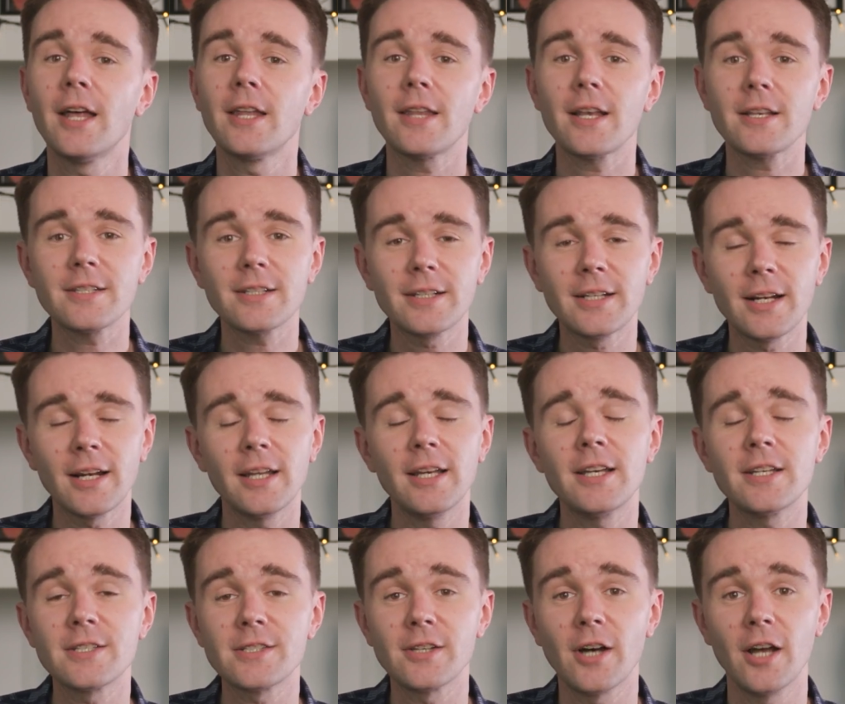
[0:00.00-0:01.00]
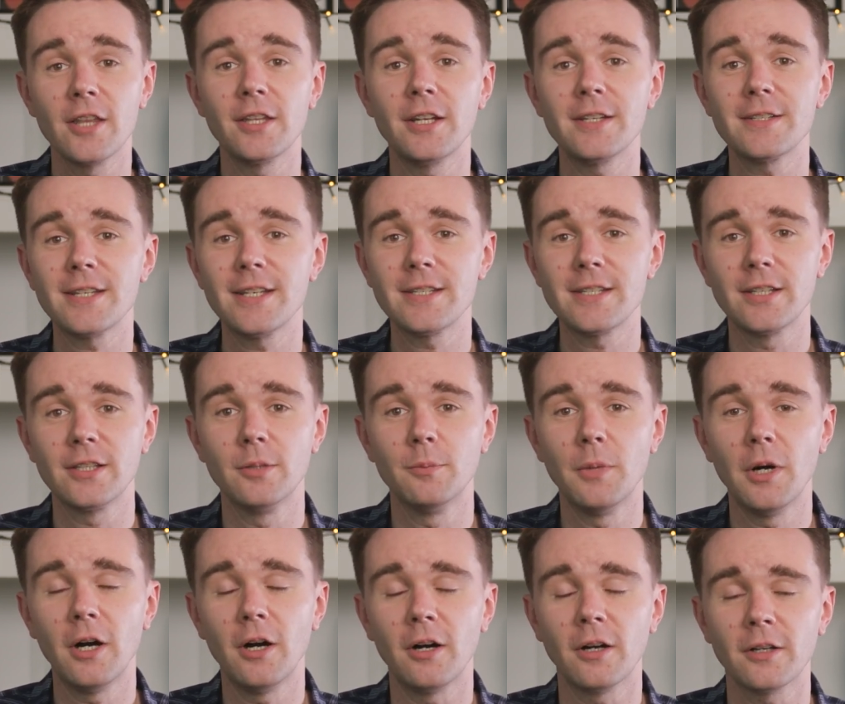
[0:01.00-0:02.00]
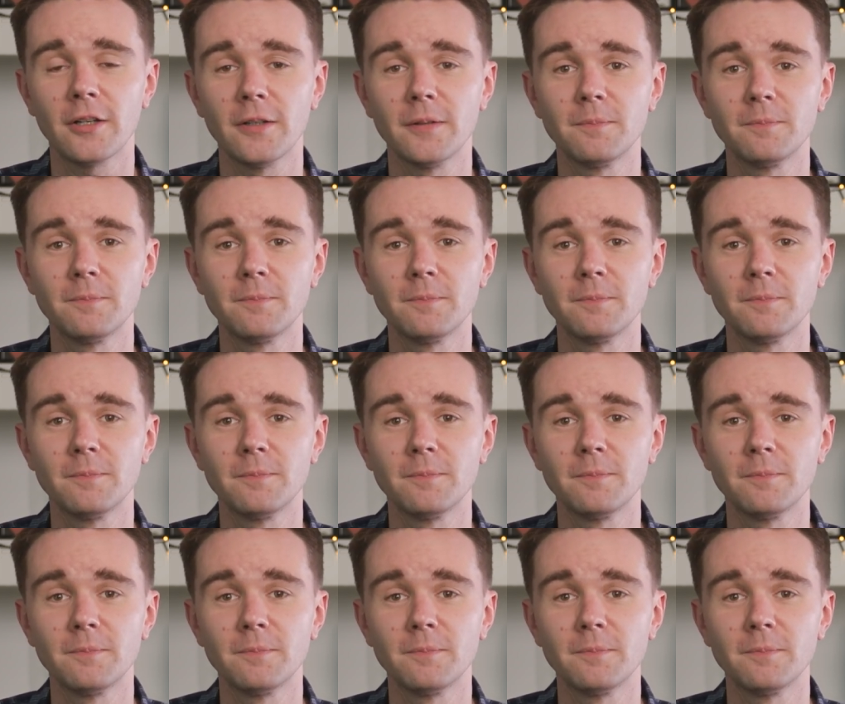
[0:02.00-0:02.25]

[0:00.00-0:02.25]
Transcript: that's a clear sign that it's hitting the mark.